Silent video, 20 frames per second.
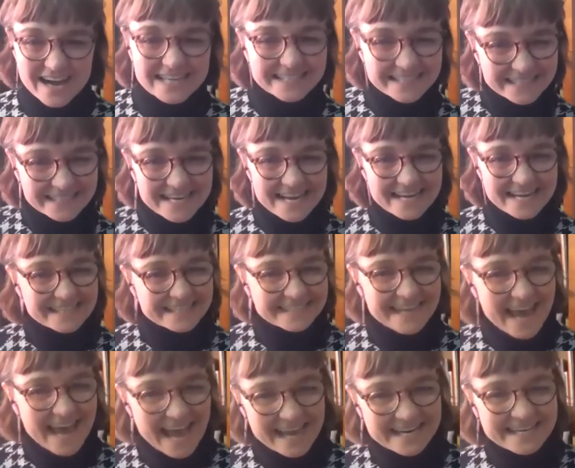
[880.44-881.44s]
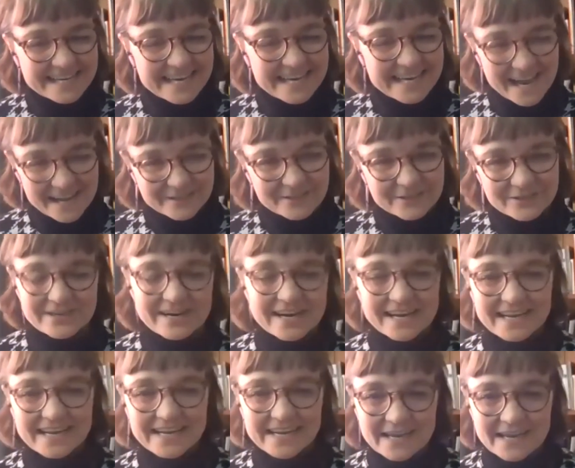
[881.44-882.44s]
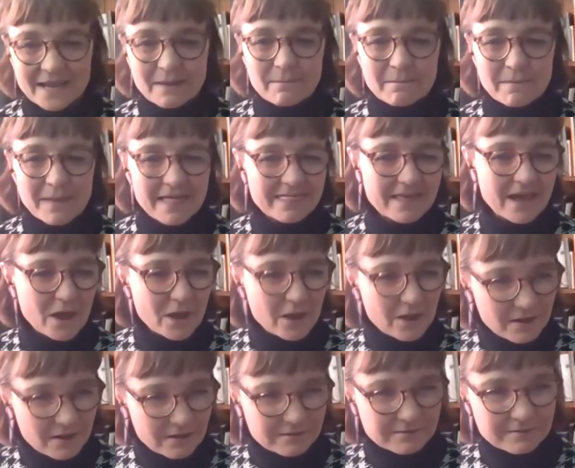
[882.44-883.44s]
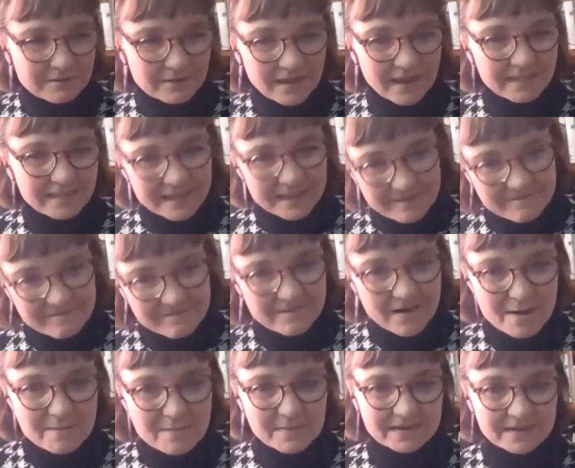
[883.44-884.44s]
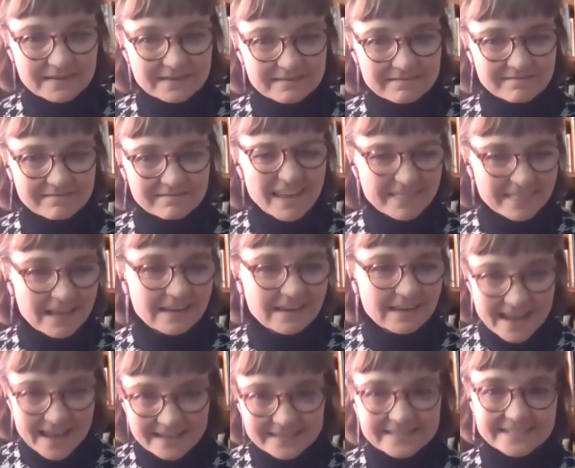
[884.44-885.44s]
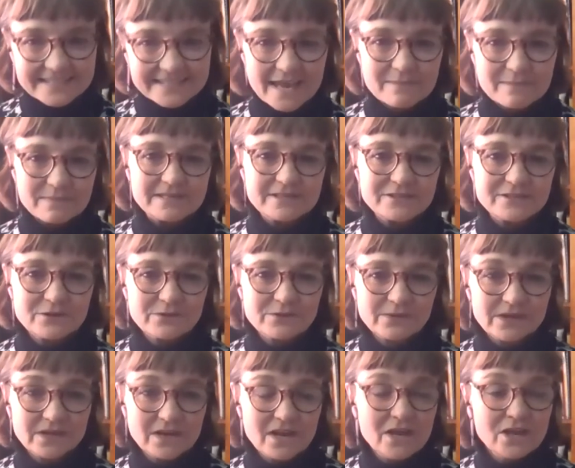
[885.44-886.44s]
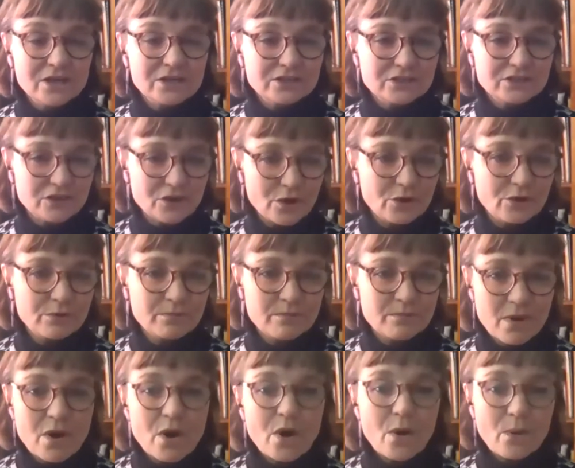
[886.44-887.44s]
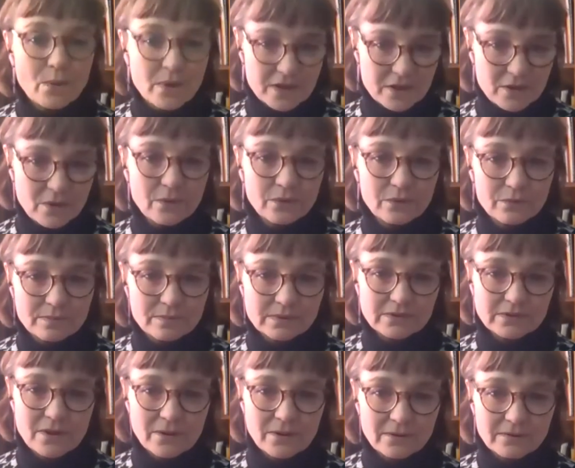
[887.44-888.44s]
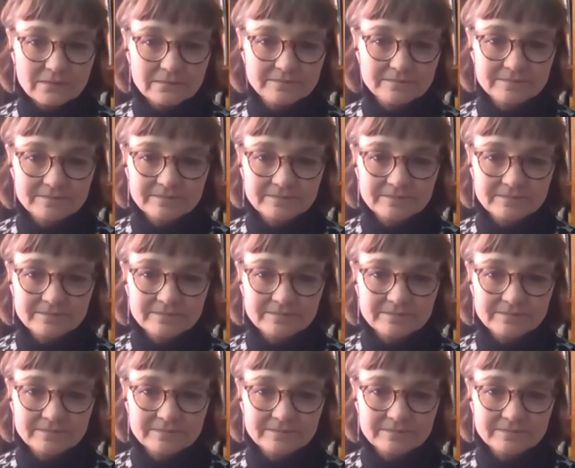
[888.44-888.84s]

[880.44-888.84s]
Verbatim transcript: I just needed to add country, Mother Earth, the environment, get the landscape into it, to whom we all belong.